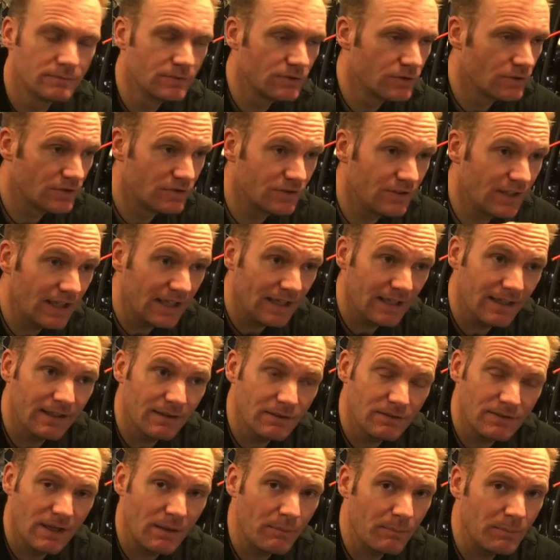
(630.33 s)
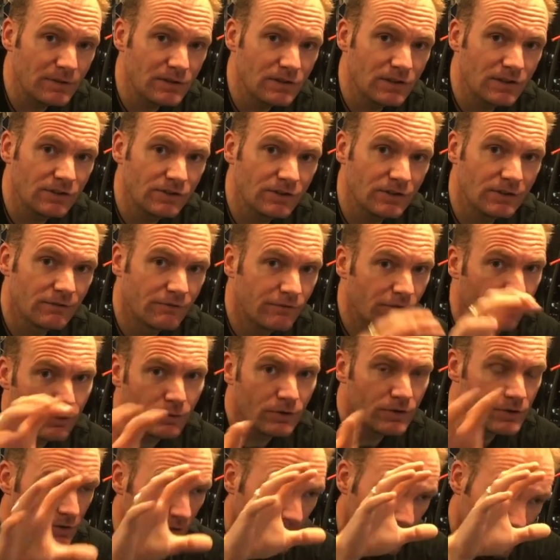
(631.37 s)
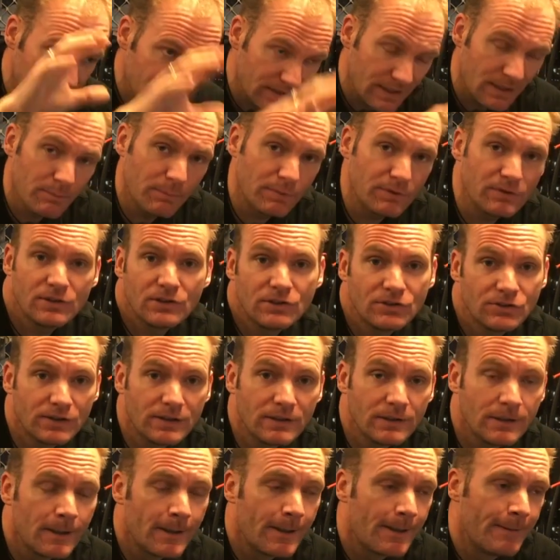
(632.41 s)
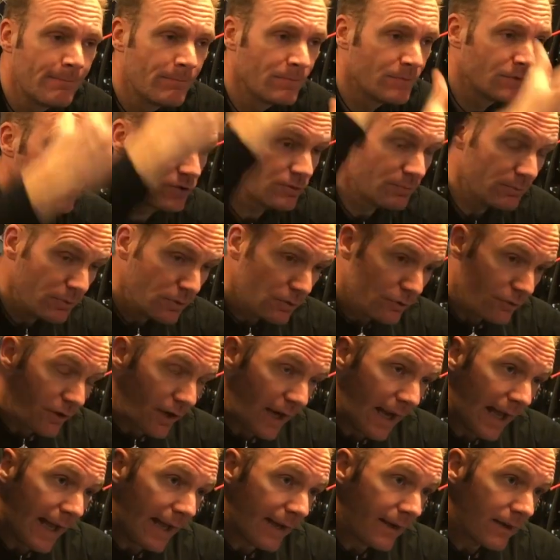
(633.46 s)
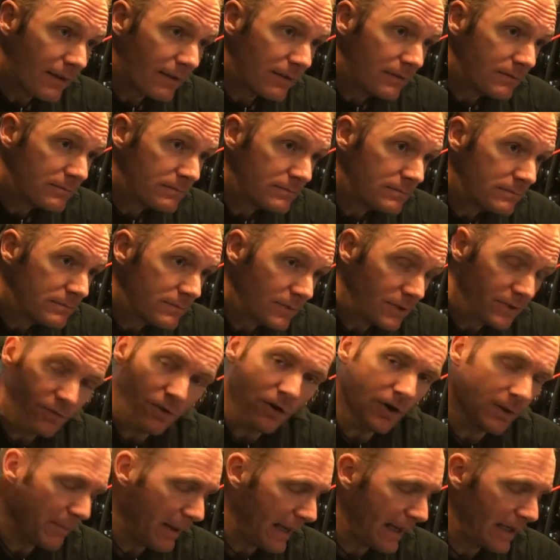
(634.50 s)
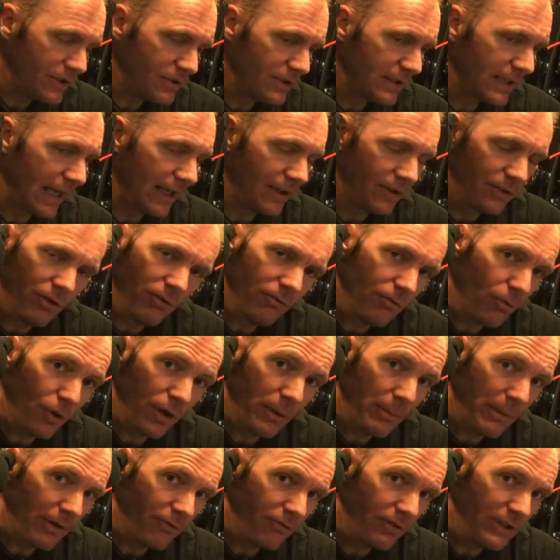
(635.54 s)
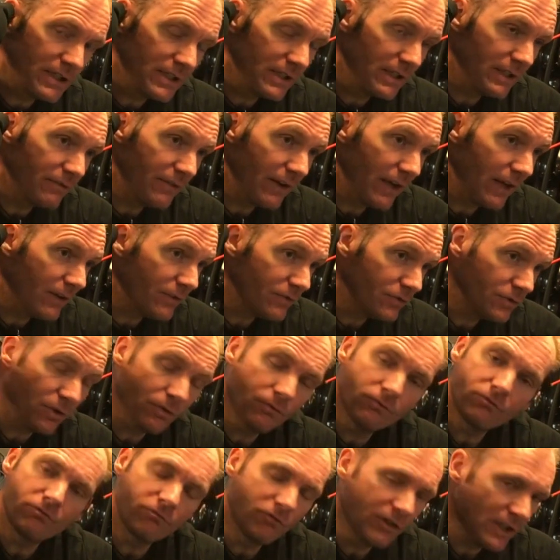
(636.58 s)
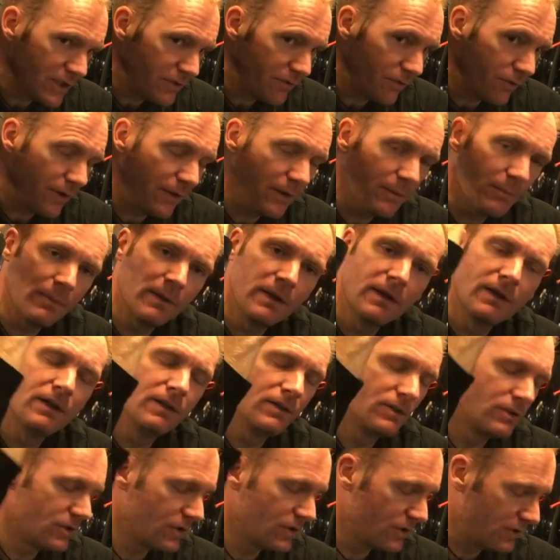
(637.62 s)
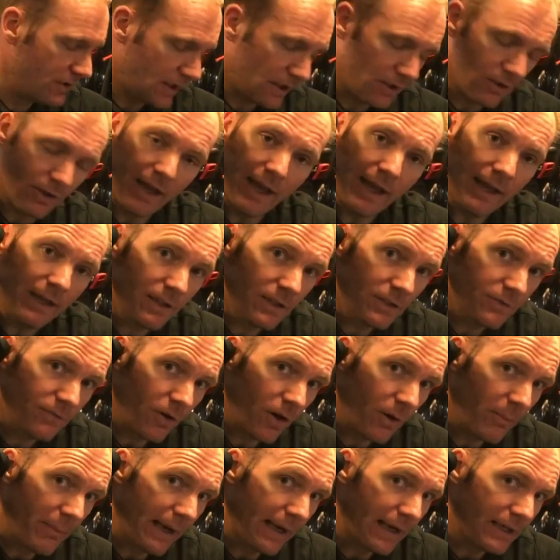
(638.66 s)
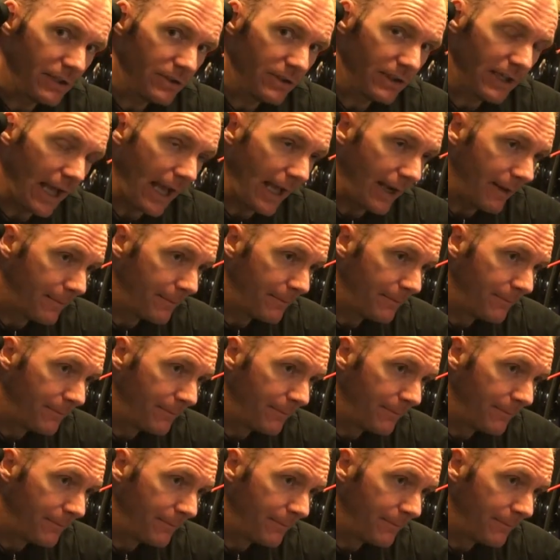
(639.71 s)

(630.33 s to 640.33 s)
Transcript: So stay in the same position, focus on the same position, just move your hand as far back as you can. Don't worry about reaching the valves, don't reach for them, just stick your hand as far back as you can.